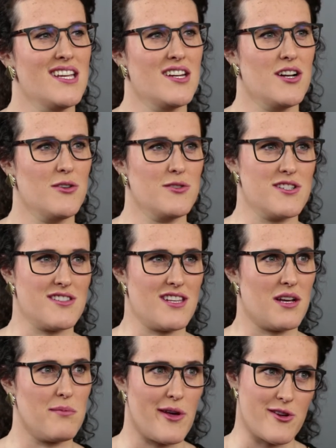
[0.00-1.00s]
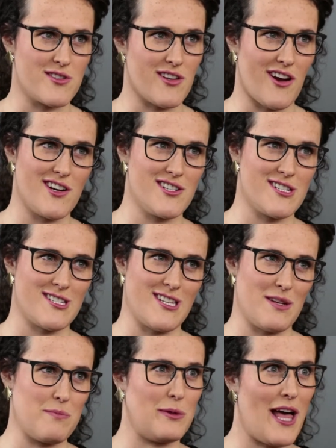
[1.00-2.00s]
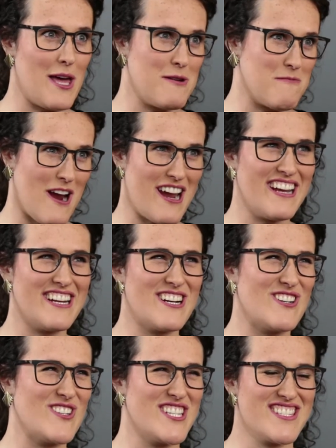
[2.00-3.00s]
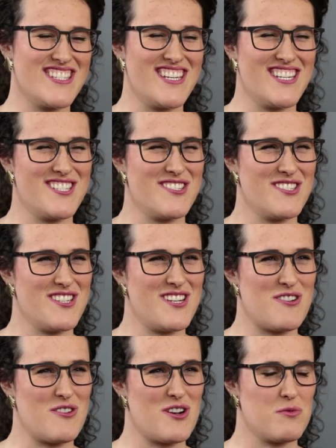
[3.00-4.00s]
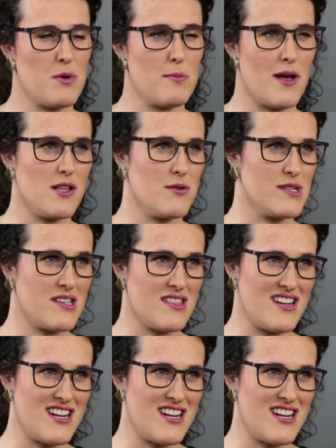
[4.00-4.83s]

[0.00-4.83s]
you know, just like a mother's heart, just like bled, right? You know, as, as you know, our sweet Bella was in the